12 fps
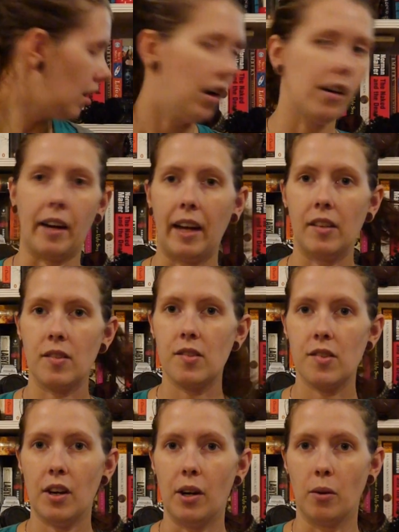Alright,
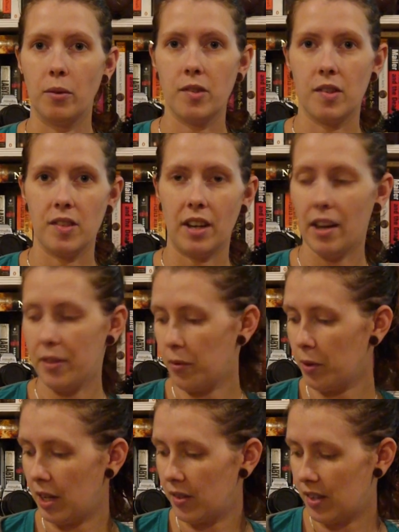so since I got
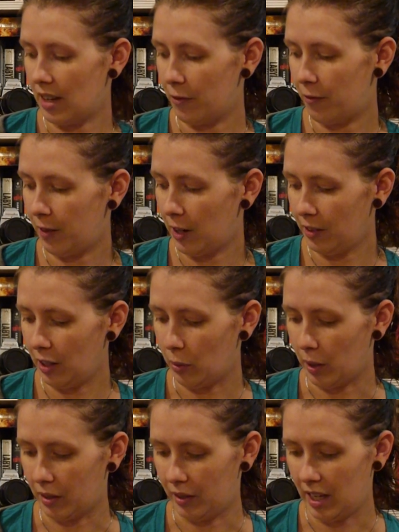through that stuff fairly
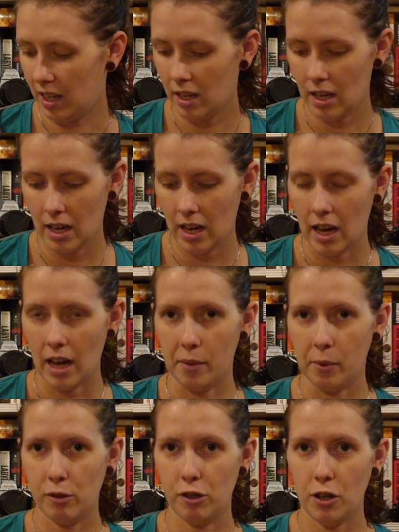quickly, I
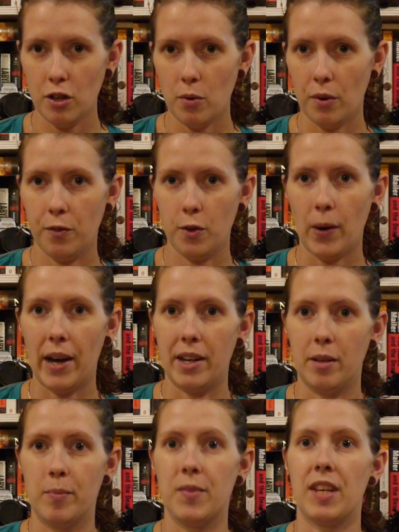will show you a few
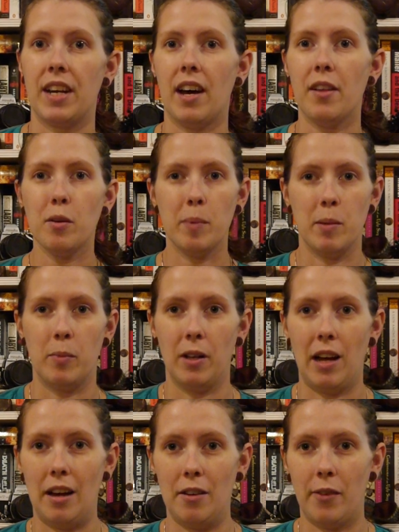items that other people
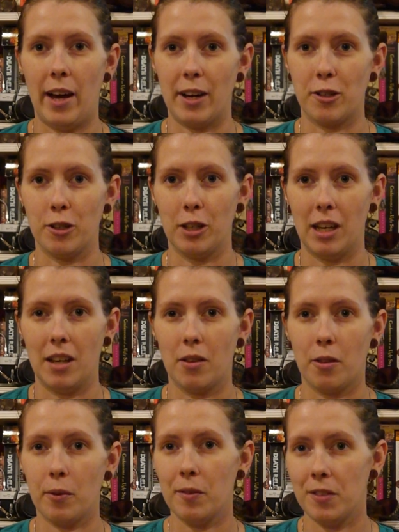have actually
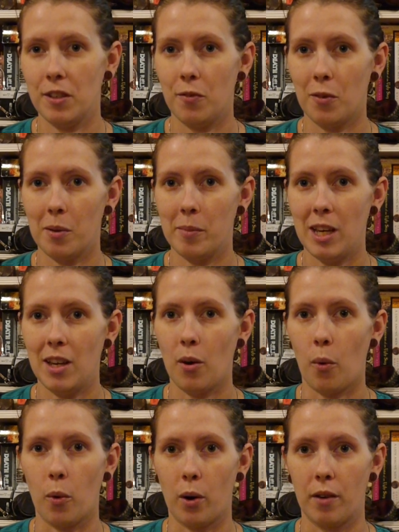thrifted for me,
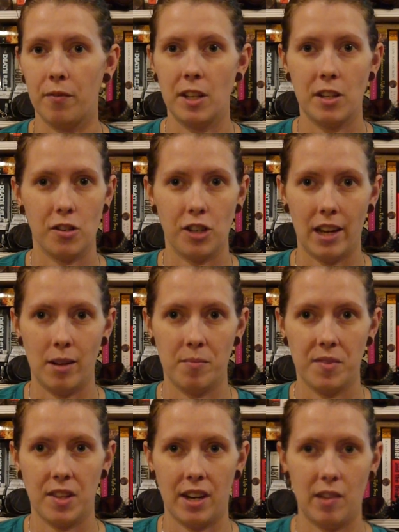or vintage
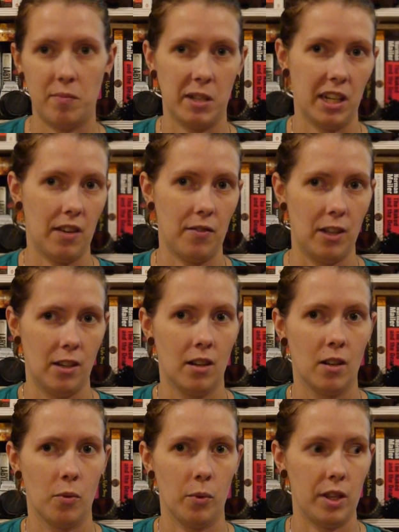items that I've been given
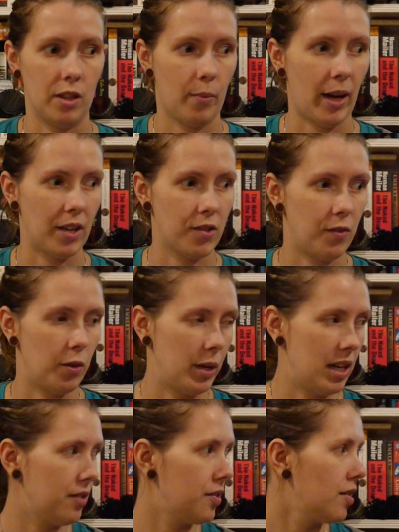within the past few
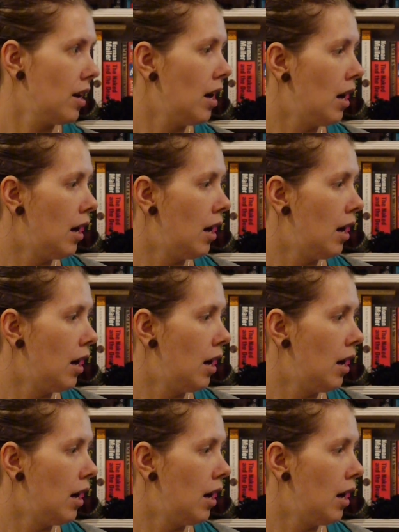weeks.